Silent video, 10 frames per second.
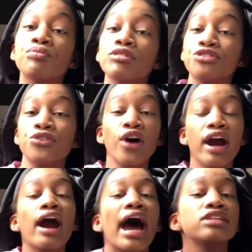
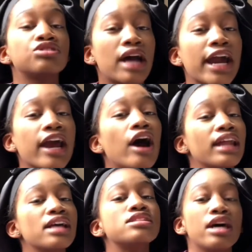Before, I used to rank around
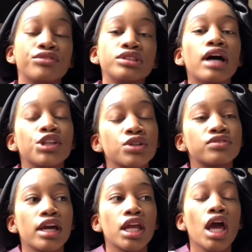at 7 out of
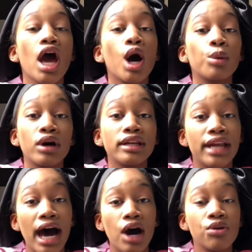10, but
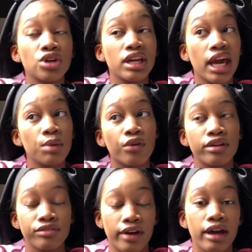now it's on 8.5.